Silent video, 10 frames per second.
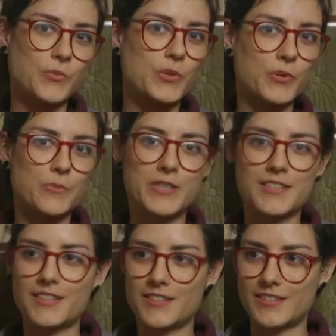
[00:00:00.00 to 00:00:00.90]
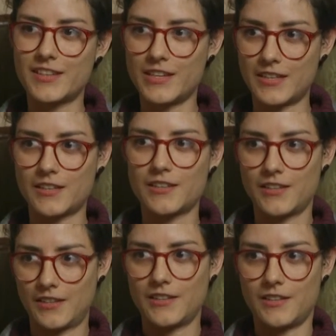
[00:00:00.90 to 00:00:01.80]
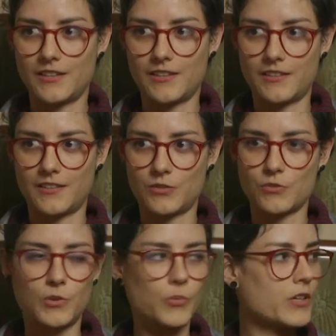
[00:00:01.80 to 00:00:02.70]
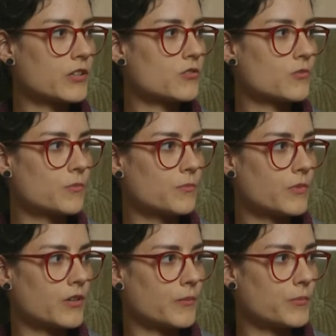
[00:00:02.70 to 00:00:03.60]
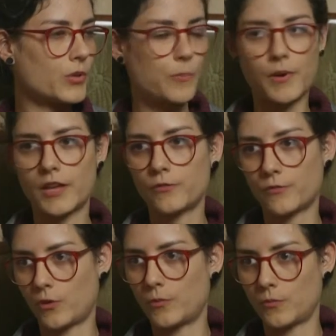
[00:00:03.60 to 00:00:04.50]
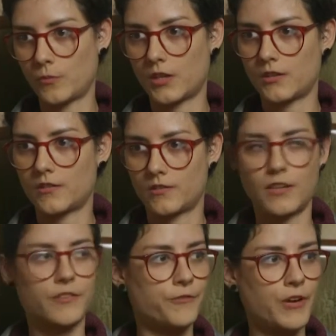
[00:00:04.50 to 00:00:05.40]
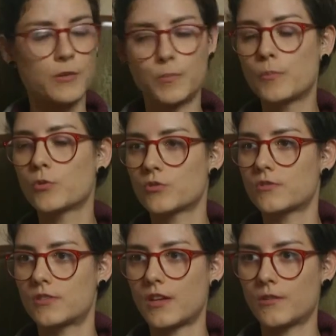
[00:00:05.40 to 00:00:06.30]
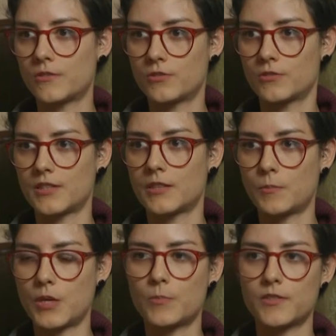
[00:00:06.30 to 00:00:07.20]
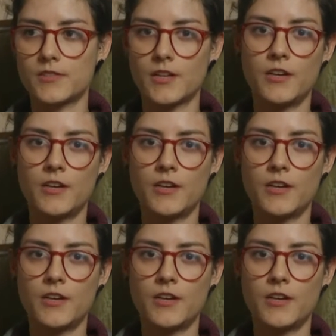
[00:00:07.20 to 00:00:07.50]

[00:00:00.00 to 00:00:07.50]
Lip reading: we were missing this link. So we wanted to build a platform and invite people to send papers